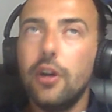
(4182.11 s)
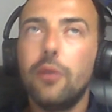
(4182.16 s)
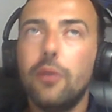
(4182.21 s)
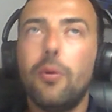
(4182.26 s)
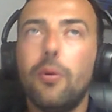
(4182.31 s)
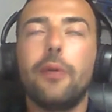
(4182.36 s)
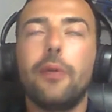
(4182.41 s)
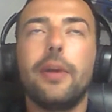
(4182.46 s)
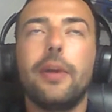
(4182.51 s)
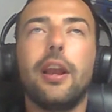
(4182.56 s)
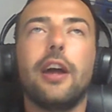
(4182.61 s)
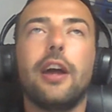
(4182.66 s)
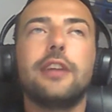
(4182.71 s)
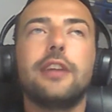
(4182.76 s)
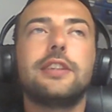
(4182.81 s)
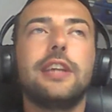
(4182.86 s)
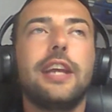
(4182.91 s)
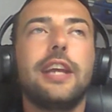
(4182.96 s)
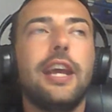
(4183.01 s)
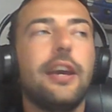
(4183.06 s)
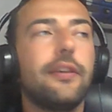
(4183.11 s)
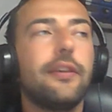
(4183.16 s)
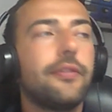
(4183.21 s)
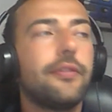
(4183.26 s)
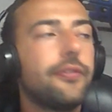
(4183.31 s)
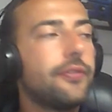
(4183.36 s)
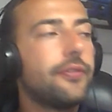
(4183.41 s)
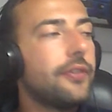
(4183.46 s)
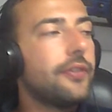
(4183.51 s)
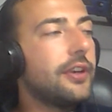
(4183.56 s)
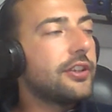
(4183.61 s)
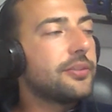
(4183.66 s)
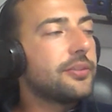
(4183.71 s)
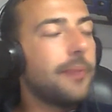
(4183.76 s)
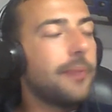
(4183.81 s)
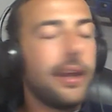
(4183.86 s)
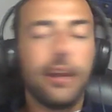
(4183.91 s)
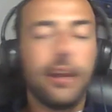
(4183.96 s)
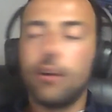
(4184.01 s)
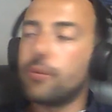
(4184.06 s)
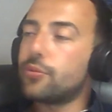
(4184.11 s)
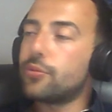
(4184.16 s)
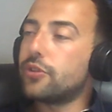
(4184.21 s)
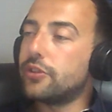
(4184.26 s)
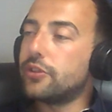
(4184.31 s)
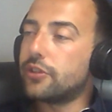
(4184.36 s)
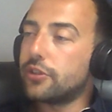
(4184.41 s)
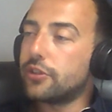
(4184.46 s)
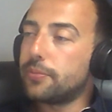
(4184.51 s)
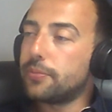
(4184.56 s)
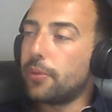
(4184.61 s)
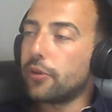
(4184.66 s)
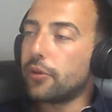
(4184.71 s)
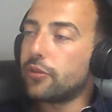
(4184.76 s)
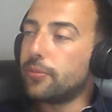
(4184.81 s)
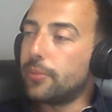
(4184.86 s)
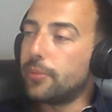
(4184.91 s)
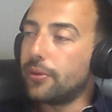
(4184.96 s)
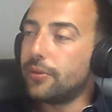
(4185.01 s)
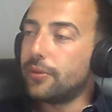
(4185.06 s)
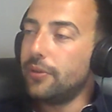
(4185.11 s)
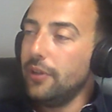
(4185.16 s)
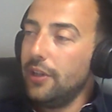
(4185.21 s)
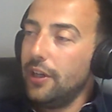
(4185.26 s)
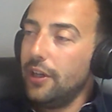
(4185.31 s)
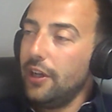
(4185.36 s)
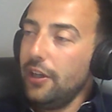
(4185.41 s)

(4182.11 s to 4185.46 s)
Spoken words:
while we like to give as many options as possible,